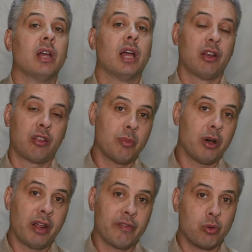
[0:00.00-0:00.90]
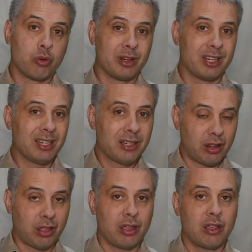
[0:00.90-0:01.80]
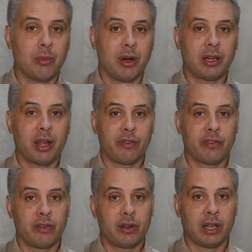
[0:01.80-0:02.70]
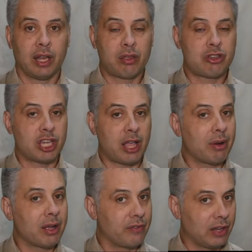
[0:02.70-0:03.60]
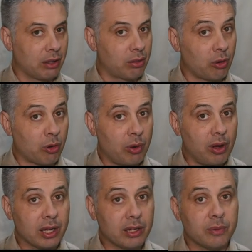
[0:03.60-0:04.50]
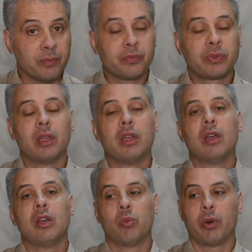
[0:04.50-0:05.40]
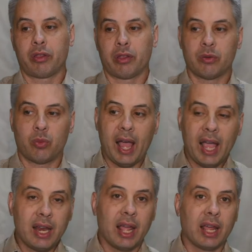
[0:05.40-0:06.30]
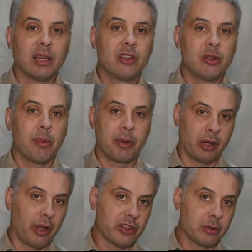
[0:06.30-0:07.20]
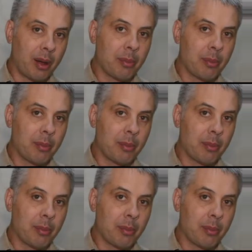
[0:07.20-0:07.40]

And so you might have more redundancy, you might have less sharing of links required. Whereas at the WAN end, you might be going over the public